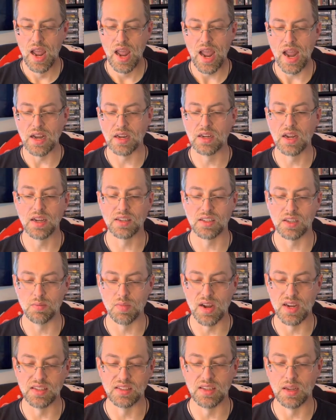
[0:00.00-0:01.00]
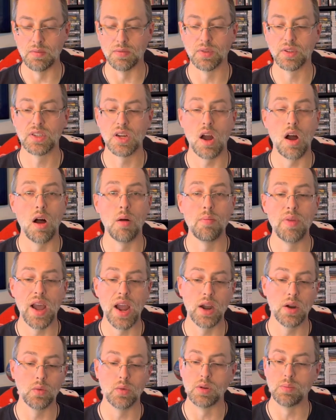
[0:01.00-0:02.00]
and customize them for
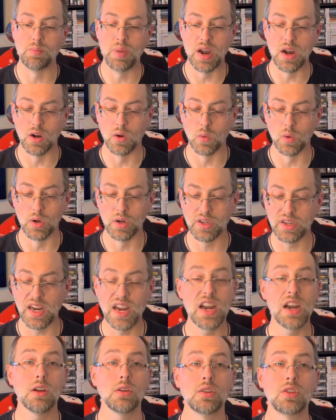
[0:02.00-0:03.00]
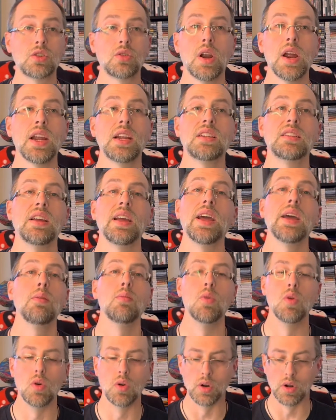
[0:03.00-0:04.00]
combat, repair work, airstrikes, and
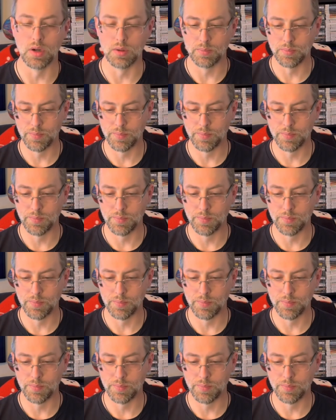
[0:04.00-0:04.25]
more.